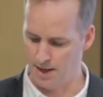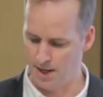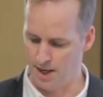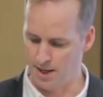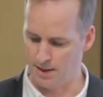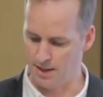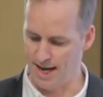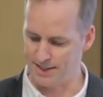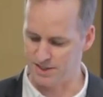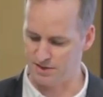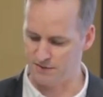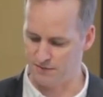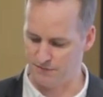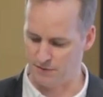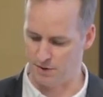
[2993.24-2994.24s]
And
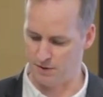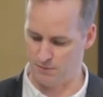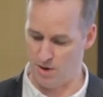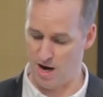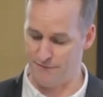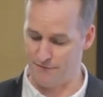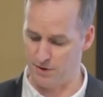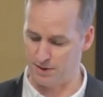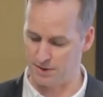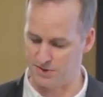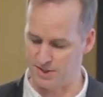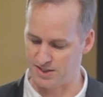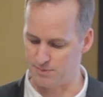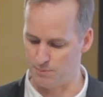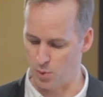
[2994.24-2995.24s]
that's, for reference,
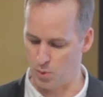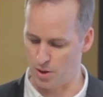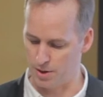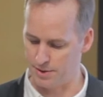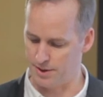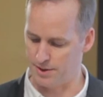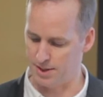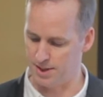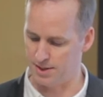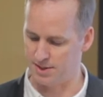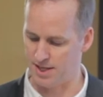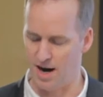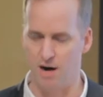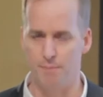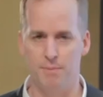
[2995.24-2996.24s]
that's more than the
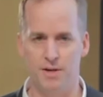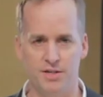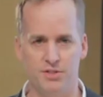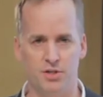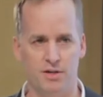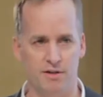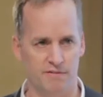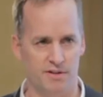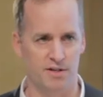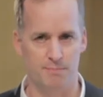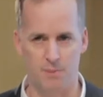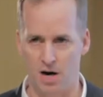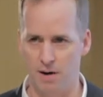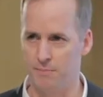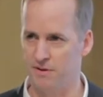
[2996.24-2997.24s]
entire budget of the
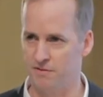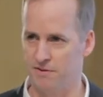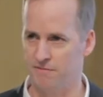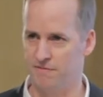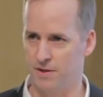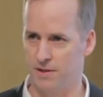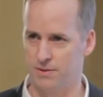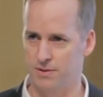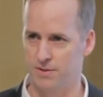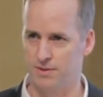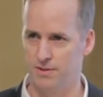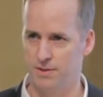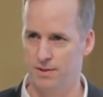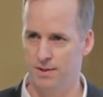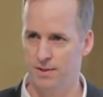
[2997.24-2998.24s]
Department of
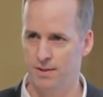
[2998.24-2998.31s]
Defense.